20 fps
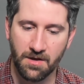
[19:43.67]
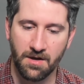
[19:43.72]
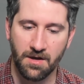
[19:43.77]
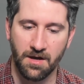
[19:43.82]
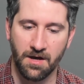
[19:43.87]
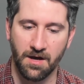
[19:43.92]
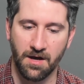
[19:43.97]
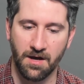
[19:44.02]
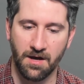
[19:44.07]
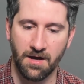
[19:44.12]

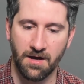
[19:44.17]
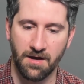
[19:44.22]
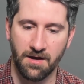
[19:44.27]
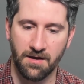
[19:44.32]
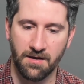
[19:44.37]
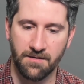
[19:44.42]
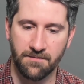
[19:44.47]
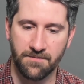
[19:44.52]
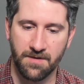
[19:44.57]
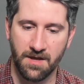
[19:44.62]

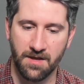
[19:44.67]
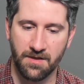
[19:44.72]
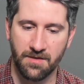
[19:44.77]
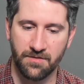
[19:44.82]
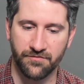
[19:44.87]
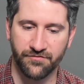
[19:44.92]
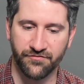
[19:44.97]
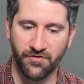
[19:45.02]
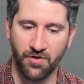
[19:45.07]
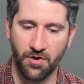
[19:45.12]
Um,
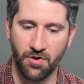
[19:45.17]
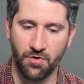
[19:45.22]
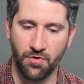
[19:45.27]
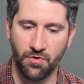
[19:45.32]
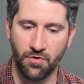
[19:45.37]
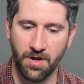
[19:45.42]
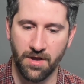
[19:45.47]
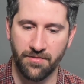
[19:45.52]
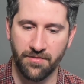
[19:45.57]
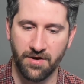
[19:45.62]

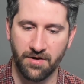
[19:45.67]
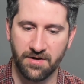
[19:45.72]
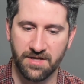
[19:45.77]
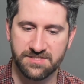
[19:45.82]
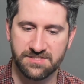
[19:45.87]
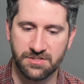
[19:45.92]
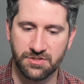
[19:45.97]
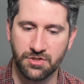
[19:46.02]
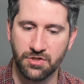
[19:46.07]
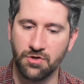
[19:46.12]
so there
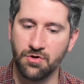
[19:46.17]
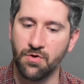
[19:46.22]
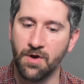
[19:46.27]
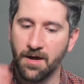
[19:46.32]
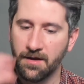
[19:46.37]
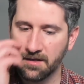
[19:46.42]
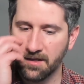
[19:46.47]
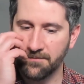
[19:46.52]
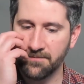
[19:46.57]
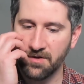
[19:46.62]
is a new
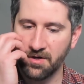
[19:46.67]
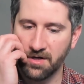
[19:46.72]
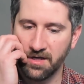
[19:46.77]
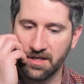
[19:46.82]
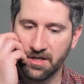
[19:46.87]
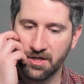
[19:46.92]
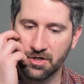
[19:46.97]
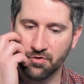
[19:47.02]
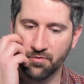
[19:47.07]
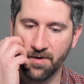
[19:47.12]

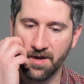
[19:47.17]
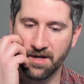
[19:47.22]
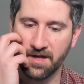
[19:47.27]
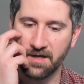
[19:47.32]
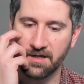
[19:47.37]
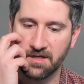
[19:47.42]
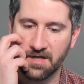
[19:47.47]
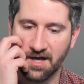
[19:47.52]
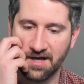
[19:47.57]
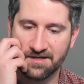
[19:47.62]
community
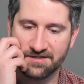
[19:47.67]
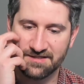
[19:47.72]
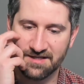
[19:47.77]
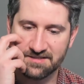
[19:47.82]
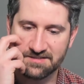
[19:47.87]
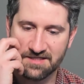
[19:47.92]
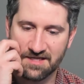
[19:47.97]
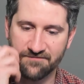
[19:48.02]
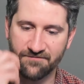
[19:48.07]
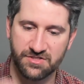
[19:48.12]
created content
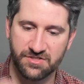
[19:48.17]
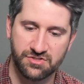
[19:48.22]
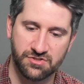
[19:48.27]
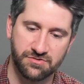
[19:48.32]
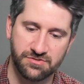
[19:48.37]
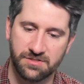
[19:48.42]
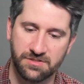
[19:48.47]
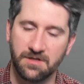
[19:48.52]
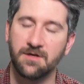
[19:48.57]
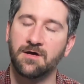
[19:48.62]

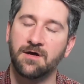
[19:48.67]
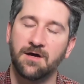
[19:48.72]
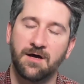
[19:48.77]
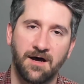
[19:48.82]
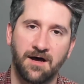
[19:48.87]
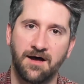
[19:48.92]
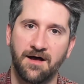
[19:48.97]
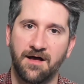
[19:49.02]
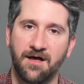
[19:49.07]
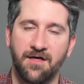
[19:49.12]
adventures.
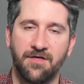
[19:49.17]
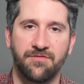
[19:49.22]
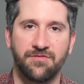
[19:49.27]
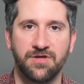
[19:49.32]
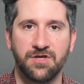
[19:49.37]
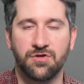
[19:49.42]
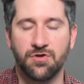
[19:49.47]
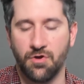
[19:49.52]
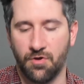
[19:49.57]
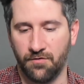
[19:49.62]
Uh,
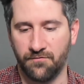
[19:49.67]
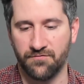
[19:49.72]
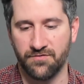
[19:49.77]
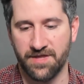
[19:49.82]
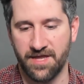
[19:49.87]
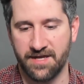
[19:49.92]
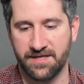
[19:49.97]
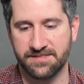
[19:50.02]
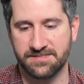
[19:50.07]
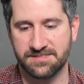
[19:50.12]
the code for
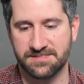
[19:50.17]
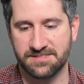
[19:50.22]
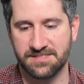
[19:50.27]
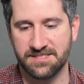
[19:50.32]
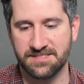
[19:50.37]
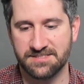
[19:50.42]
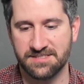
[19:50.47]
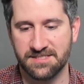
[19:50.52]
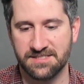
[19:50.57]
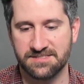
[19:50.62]
that is
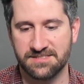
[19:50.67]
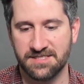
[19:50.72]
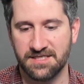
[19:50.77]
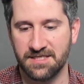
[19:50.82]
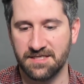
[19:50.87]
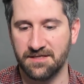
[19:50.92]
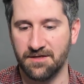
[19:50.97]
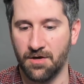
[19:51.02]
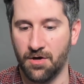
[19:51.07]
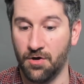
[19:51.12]

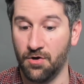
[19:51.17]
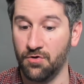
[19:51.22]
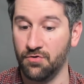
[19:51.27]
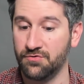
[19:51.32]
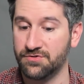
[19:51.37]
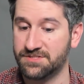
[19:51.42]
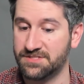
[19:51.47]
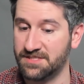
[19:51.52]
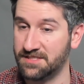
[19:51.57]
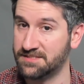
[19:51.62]

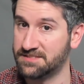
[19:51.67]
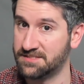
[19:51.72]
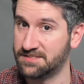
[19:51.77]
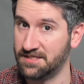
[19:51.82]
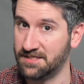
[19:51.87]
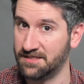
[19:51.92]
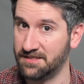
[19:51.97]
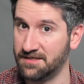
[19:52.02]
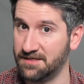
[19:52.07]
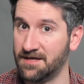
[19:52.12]

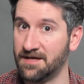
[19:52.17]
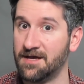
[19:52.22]
CCCOCC02.